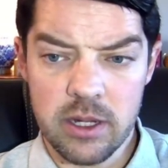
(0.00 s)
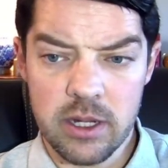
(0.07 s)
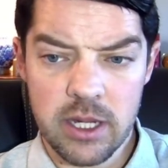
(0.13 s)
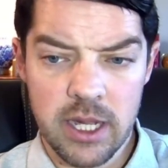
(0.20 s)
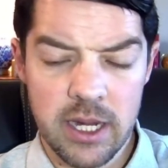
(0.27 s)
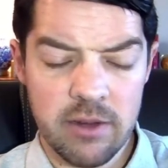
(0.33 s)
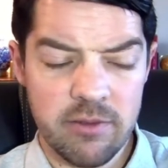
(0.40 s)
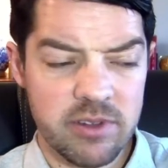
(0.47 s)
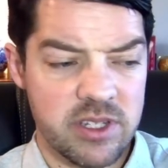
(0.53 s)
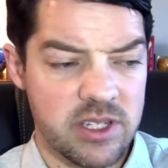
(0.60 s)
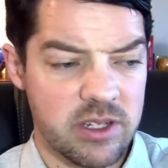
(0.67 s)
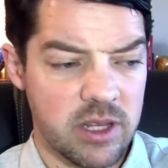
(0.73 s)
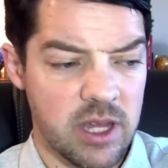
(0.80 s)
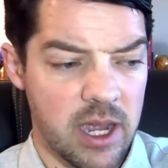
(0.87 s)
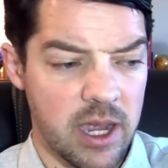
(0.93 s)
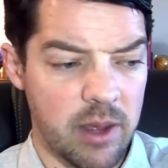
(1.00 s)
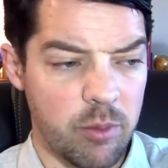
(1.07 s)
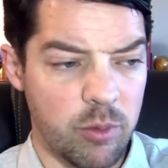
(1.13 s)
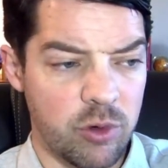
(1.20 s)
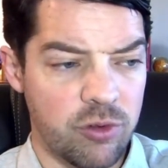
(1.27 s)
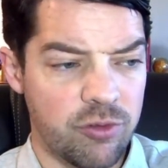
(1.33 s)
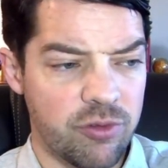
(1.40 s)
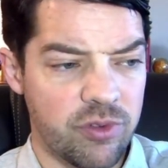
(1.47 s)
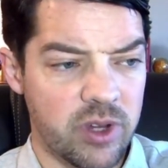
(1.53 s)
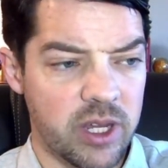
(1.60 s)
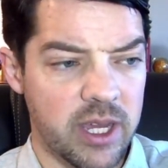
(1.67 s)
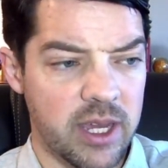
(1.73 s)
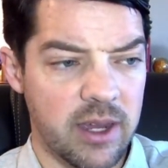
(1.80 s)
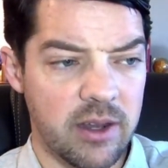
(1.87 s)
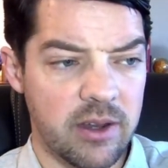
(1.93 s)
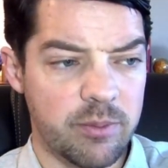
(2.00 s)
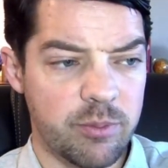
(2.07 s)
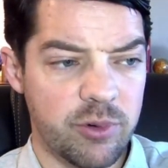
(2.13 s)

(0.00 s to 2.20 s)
Kind of a sly move. Again,